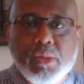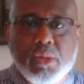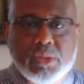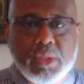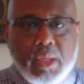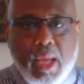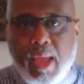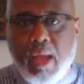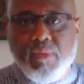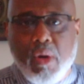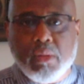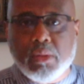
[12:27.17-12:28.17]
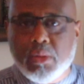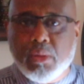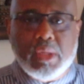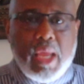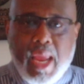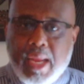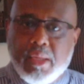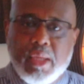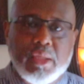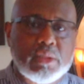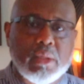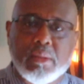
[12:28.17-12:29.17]
you see they have all the little
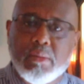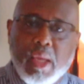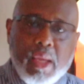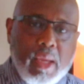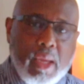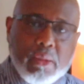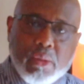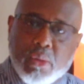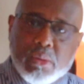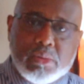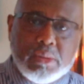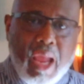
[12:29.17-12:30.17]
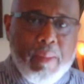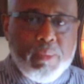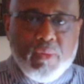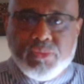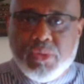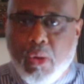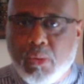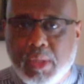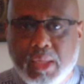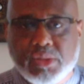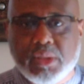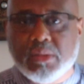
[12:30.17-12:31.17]
candies and little type of
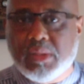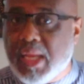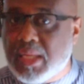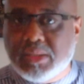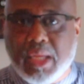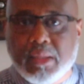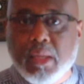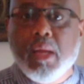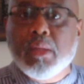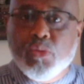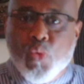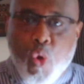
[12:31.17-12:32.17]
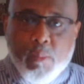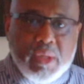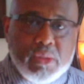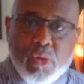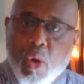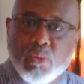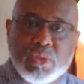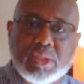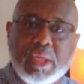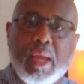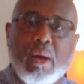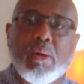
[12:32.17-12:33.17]
donuts and things that normally don't
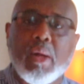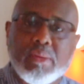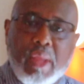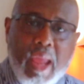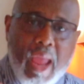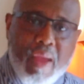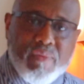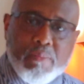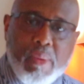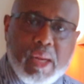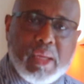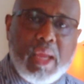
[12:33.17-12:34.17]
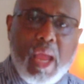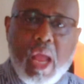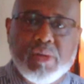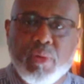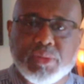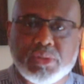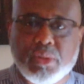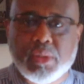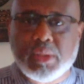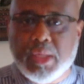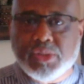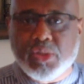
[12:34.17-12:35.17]
sell. They have it by the cash register to
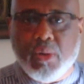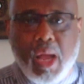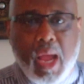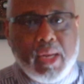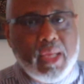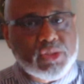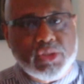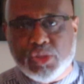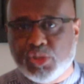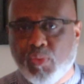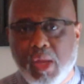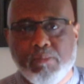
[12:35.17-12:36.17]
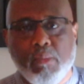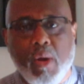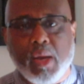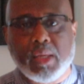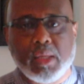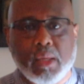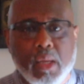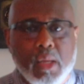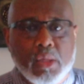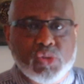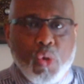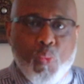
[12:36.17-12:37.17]
get your eye. That's just straight marketing.
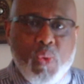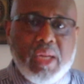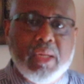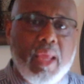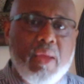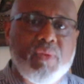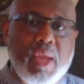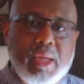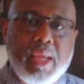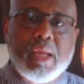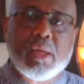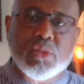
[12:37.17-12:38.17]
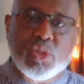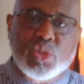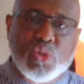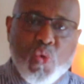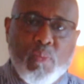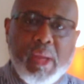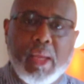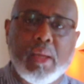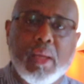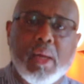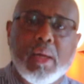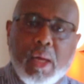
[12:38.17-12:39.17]
So we live in a consuming
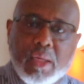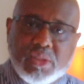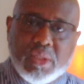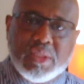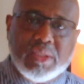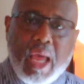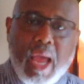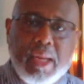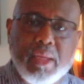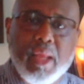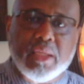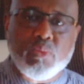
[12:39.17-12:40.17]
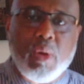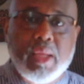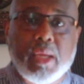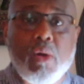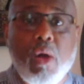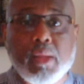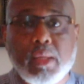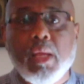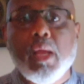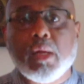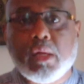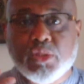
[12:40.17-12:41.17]
society. That's why they call it
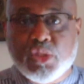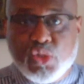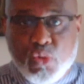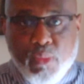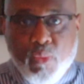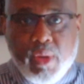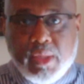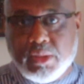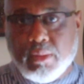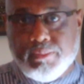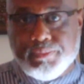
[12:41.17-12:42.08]
consumerism. When you